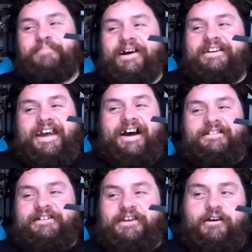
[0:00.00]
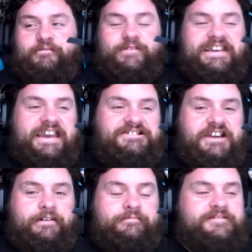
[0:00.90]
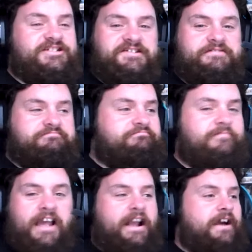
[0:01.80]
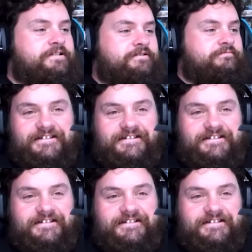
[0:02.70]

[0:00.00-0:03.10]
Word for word: but now you know if we catch up, it's just like us.